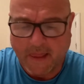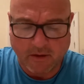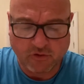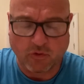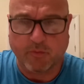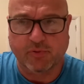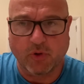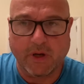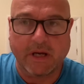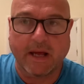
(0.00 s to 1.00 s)
sort of
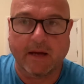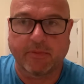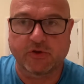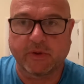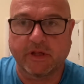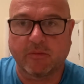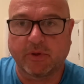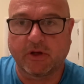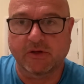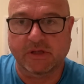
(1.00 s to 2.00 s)
brewing now between them
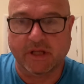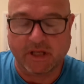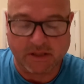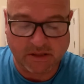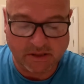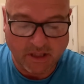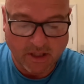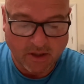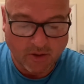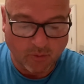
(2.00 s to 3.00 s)
because of this,
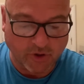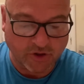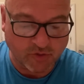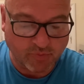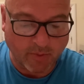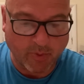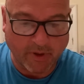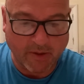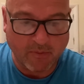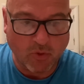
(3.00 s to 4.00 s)
which is
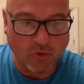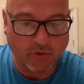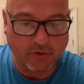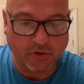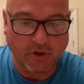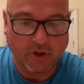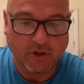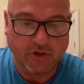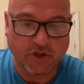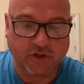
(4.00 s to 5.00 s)
probably more than
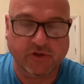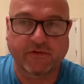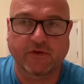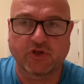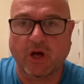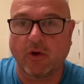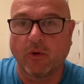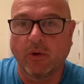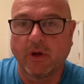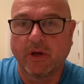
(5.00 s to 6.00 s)
just for
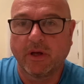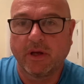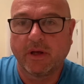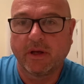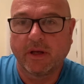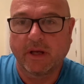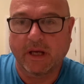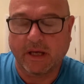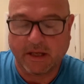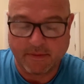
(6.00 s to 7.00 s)
show.
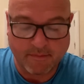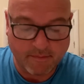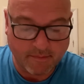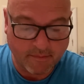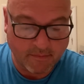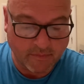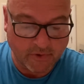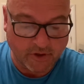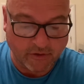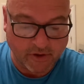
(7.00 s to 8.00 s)
You
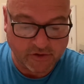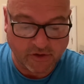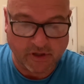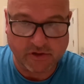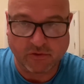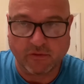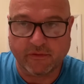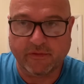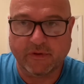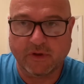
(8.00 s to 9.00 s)
know, there's sort
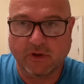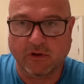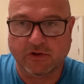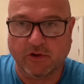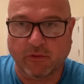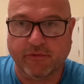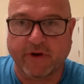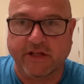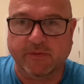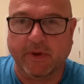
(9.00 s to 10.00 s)
of lots of little
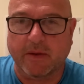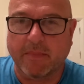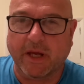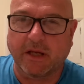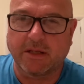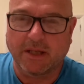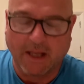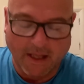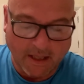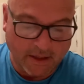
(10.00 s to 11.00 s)
threats being made
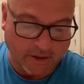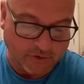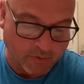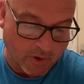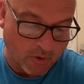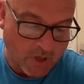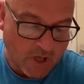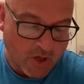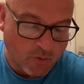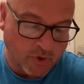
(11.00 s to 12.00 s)
as well,
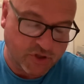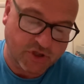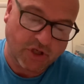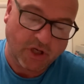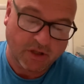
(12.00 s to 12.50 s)
which,